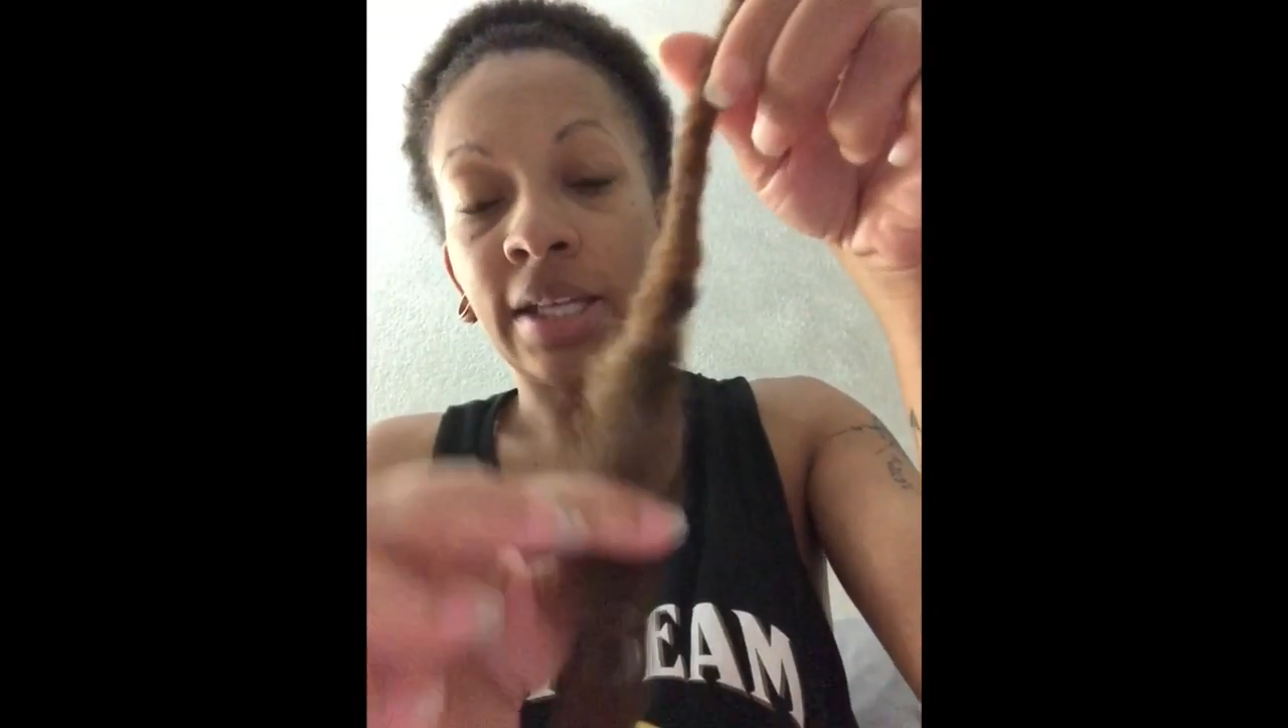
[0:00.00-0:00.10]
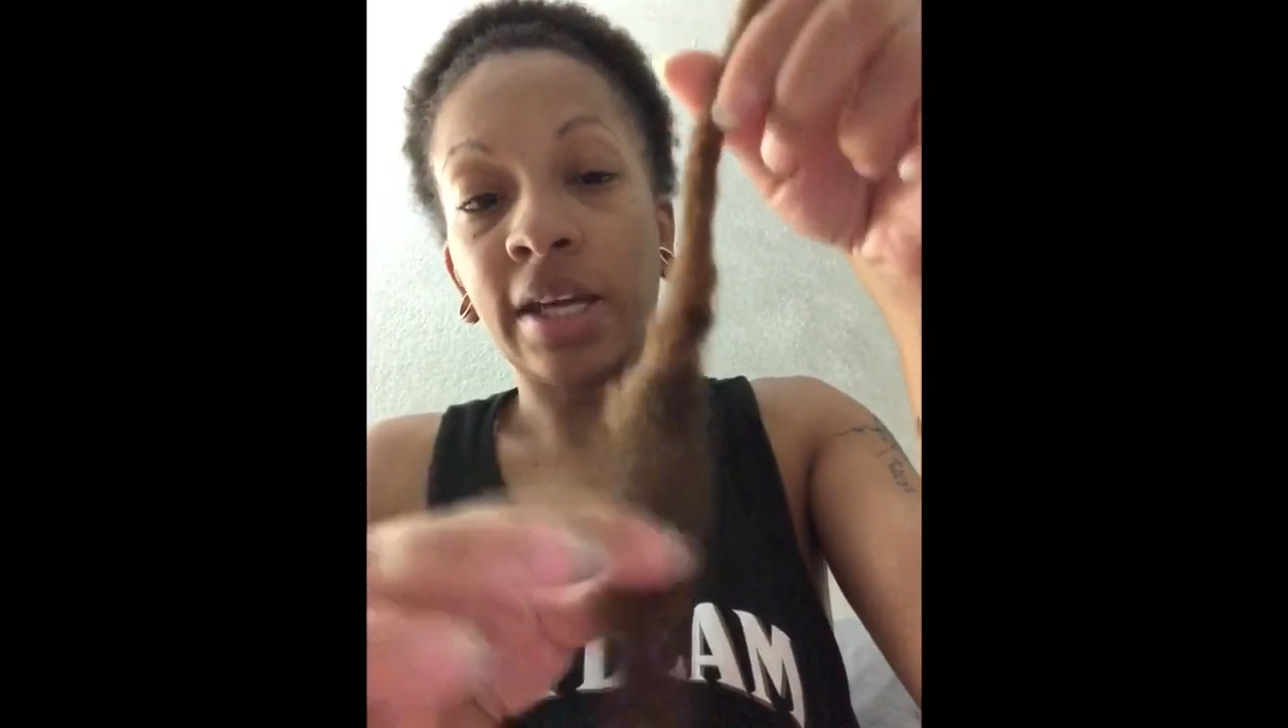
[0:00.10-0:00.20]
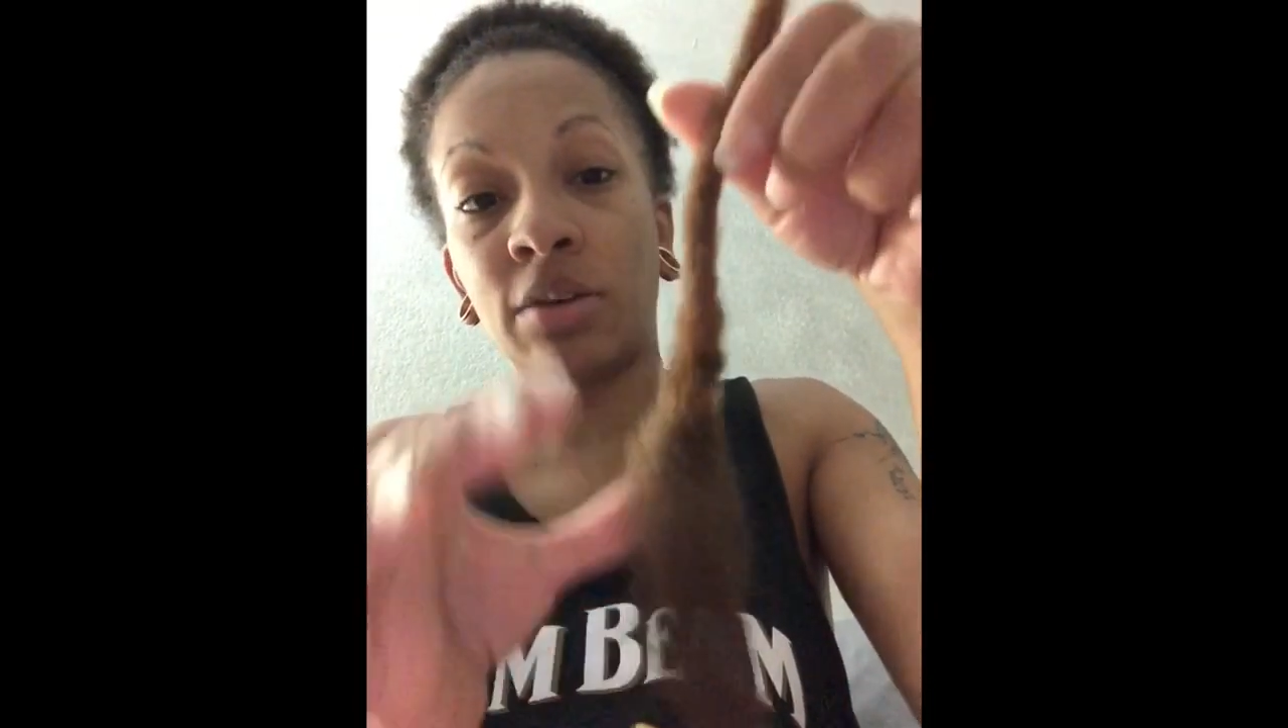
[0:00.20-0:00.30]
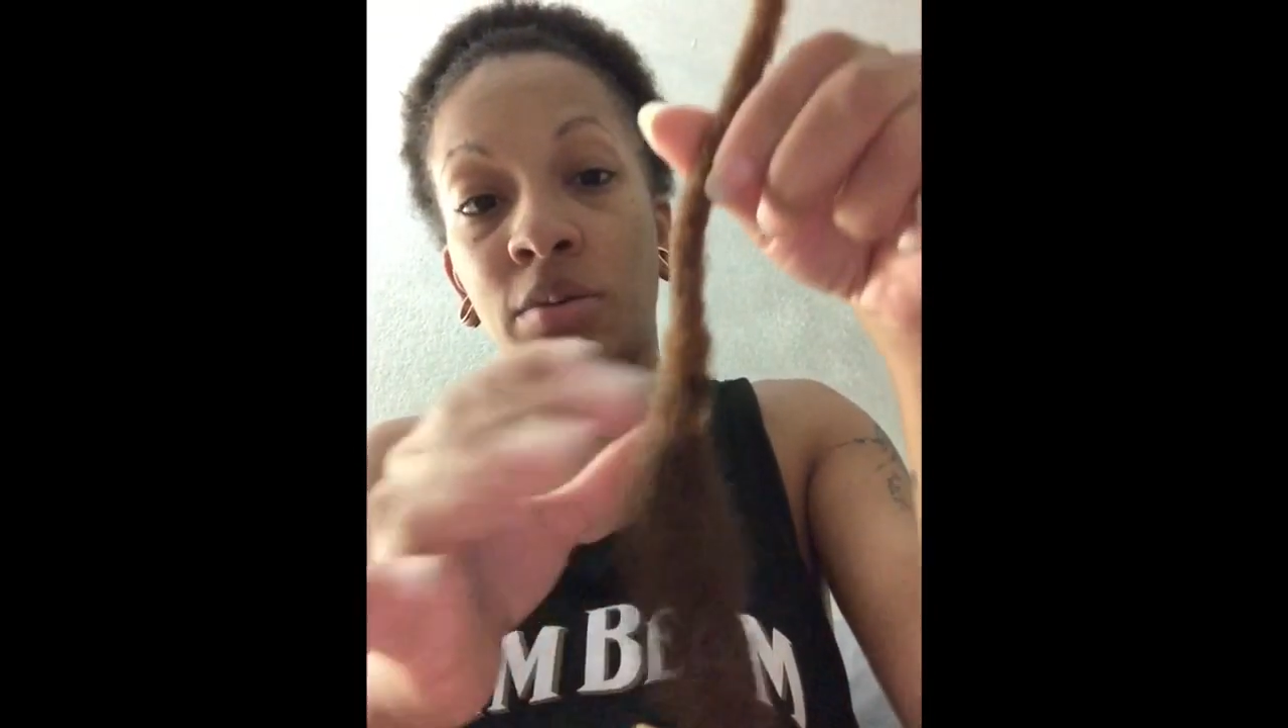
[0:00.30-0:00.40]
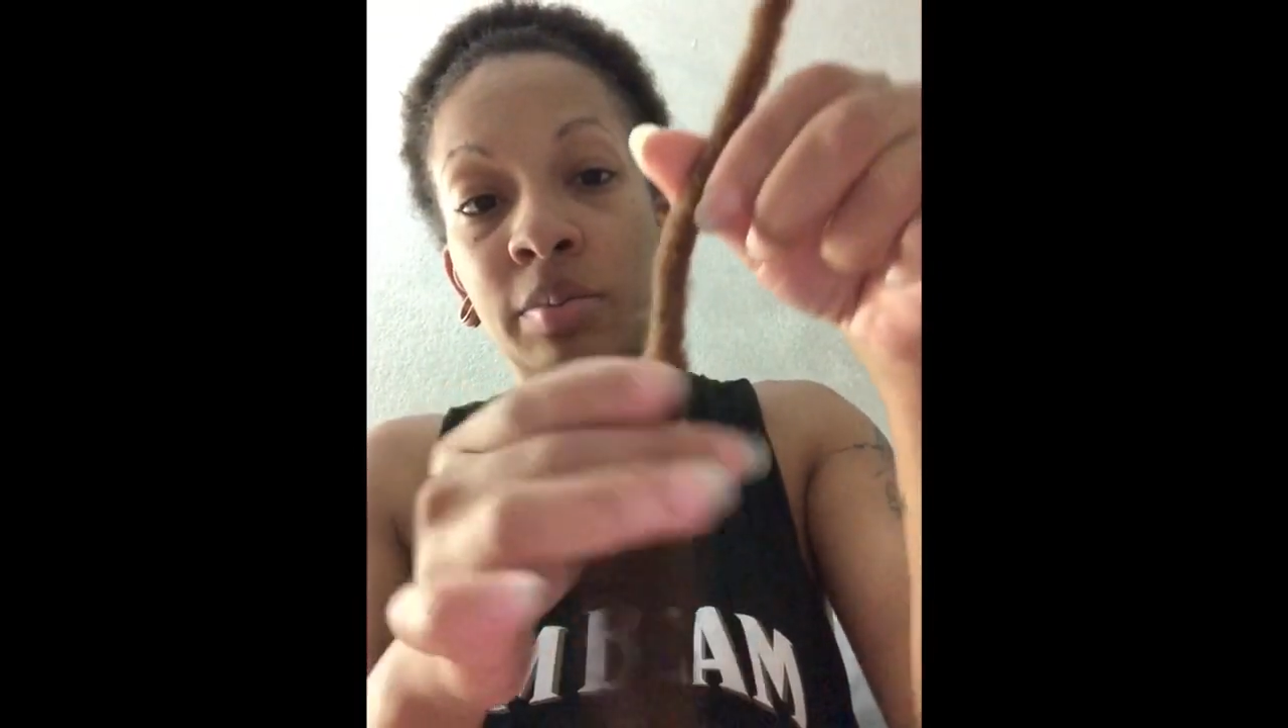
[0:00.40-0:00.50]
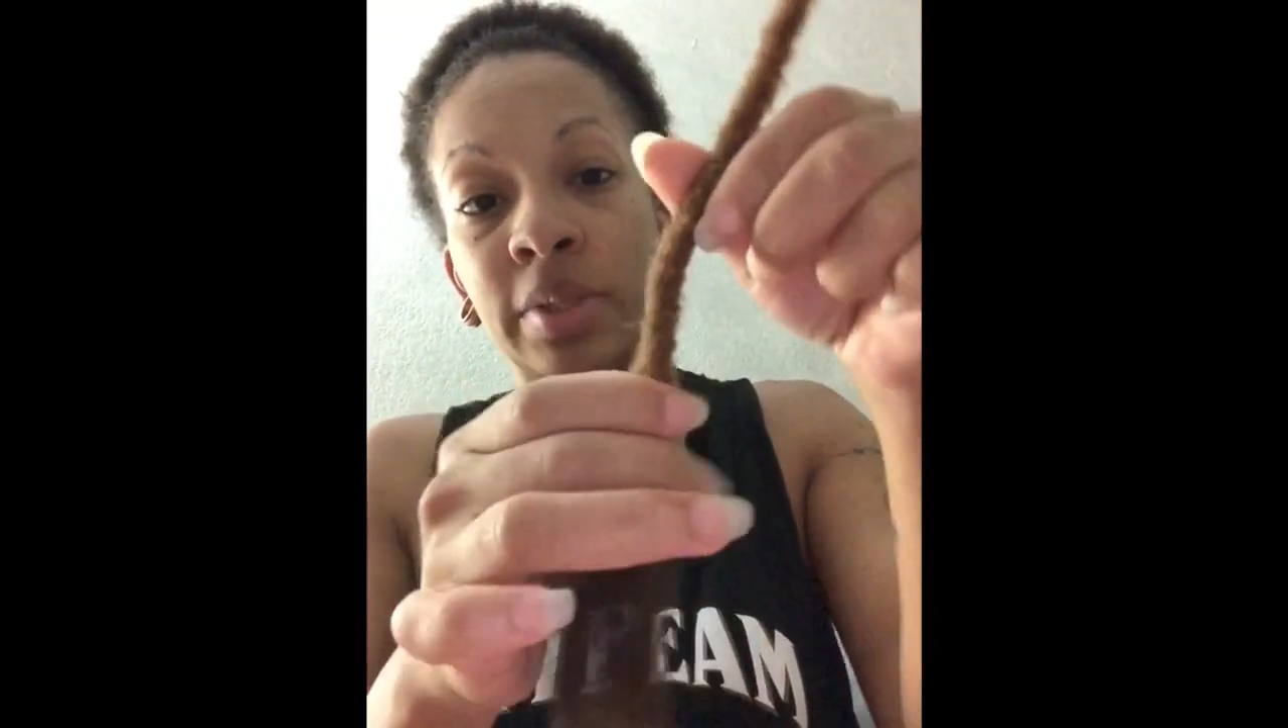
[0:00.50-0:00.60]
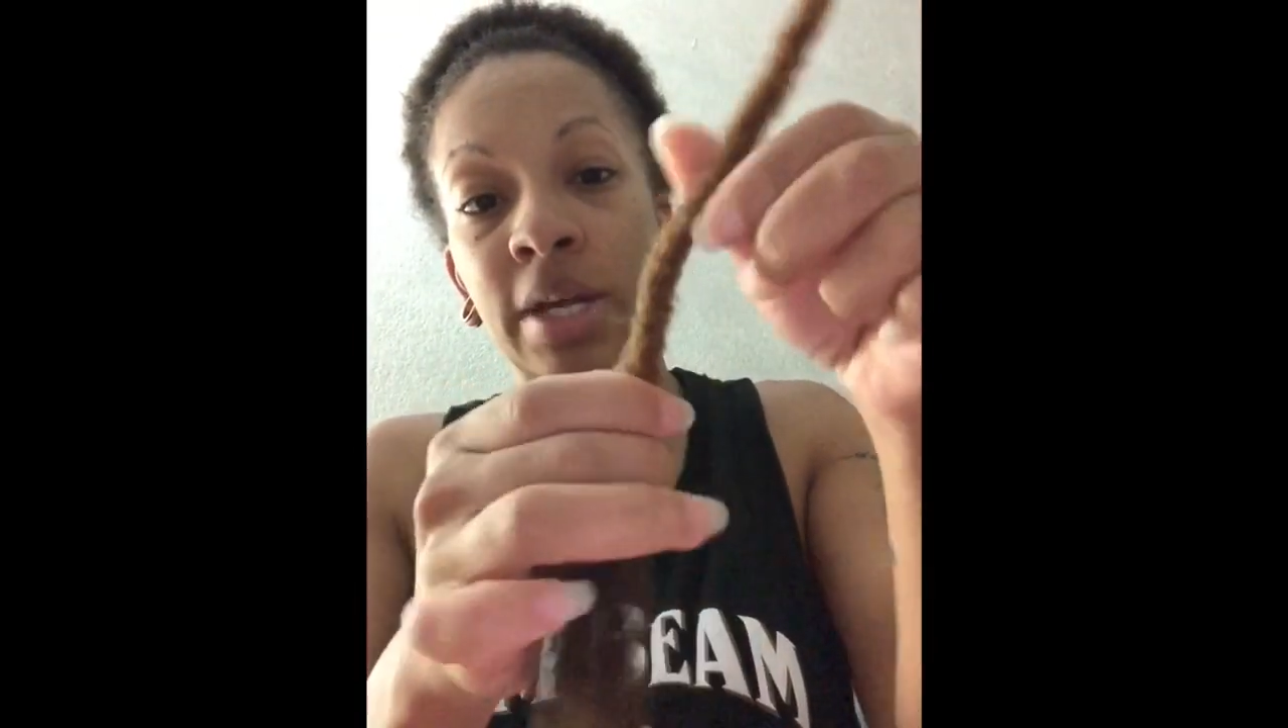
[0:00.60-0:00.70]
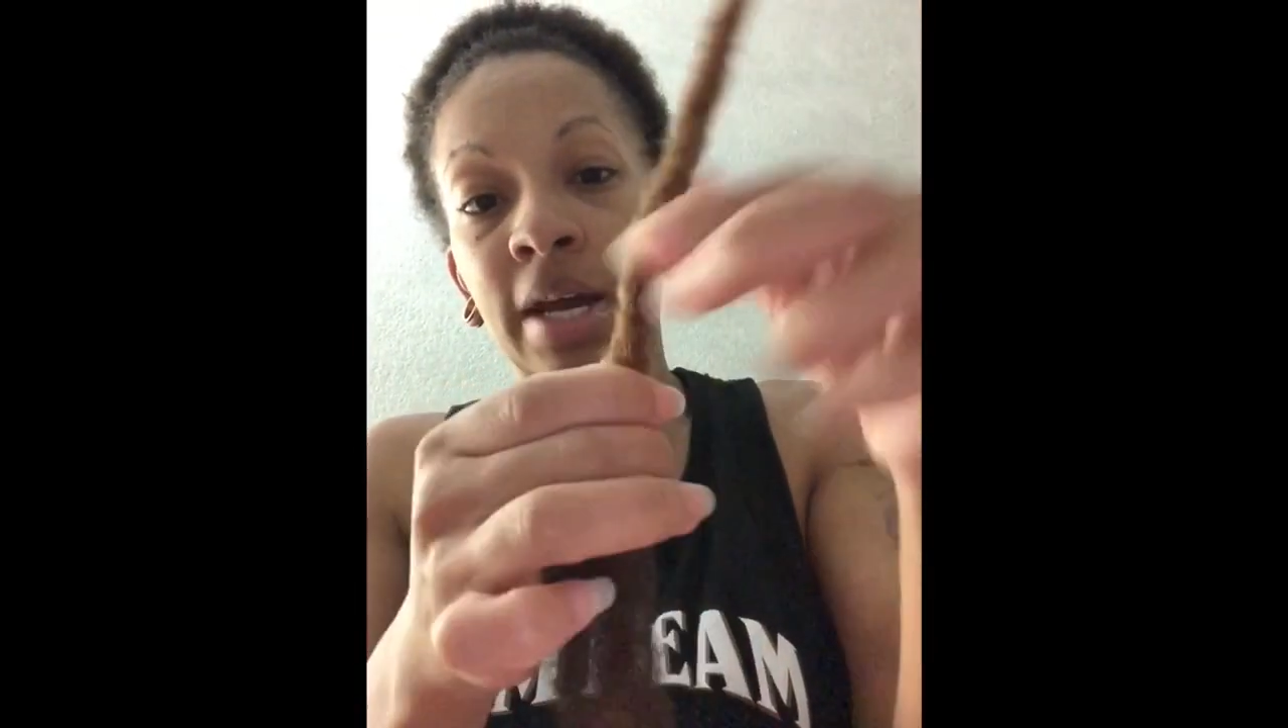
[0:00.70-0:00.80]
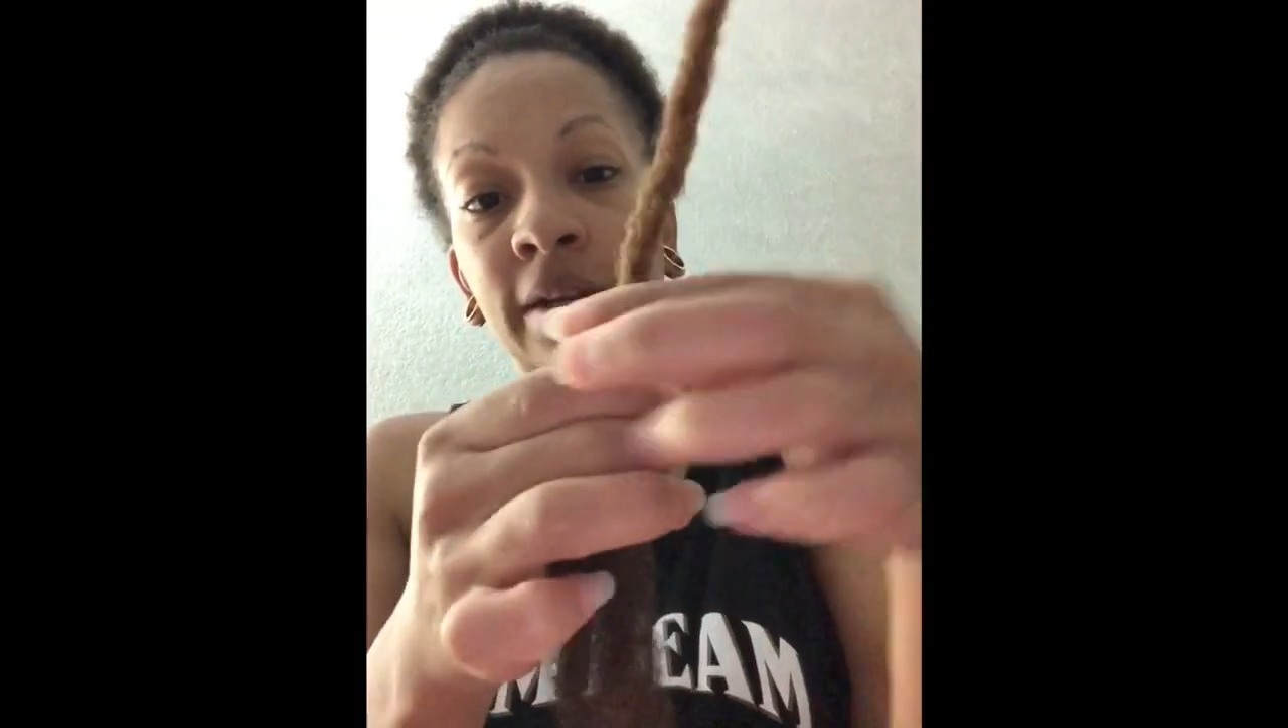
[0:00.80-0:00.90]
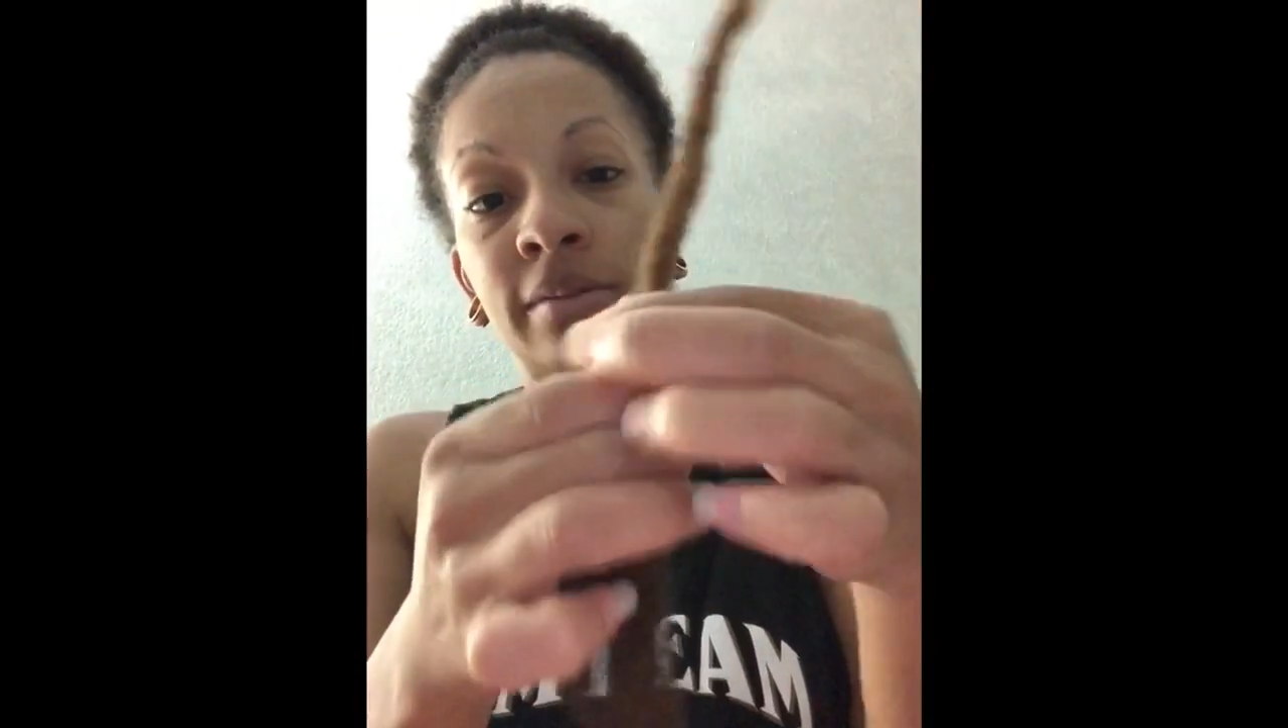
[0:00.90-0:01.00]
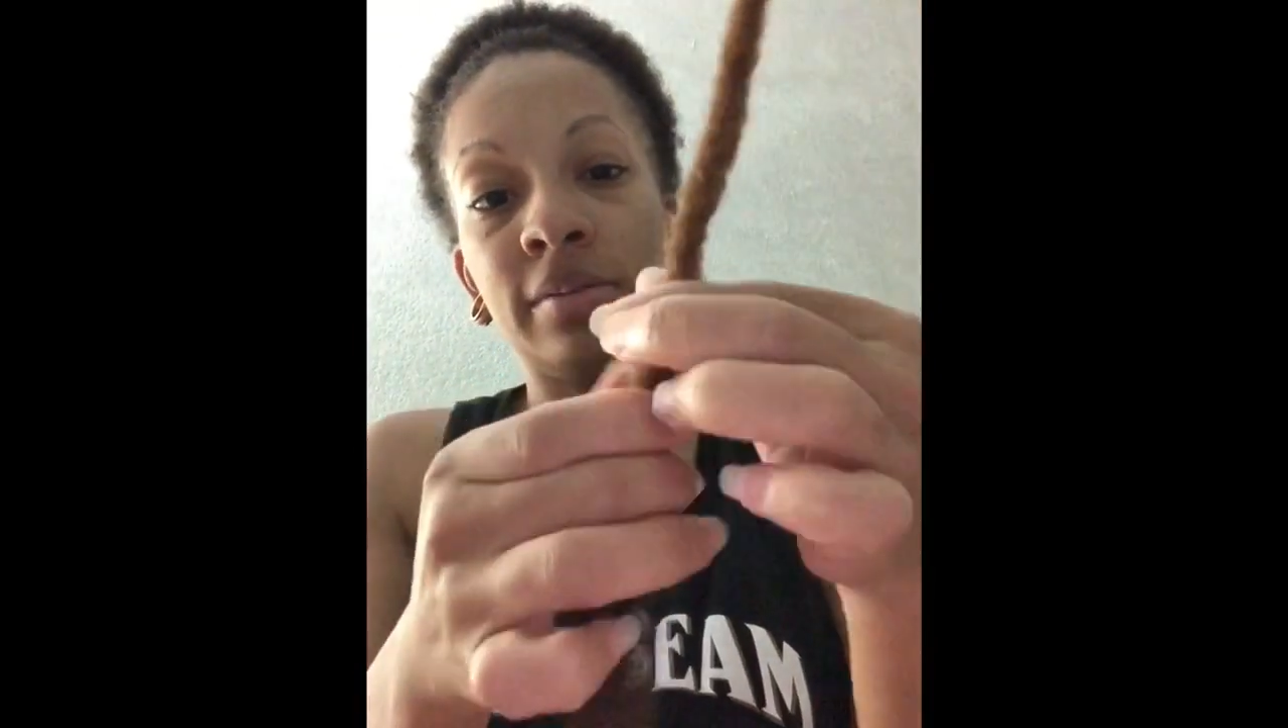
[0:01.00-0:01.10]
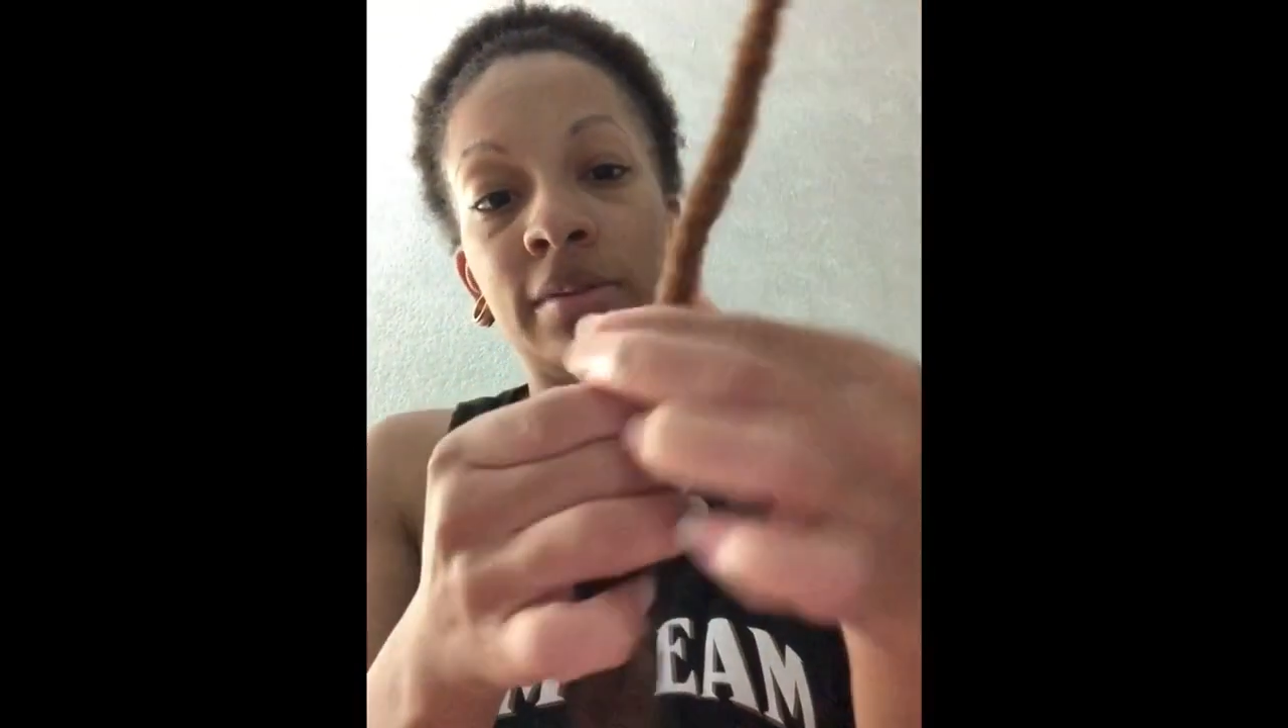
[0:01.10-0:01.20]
tangled, but not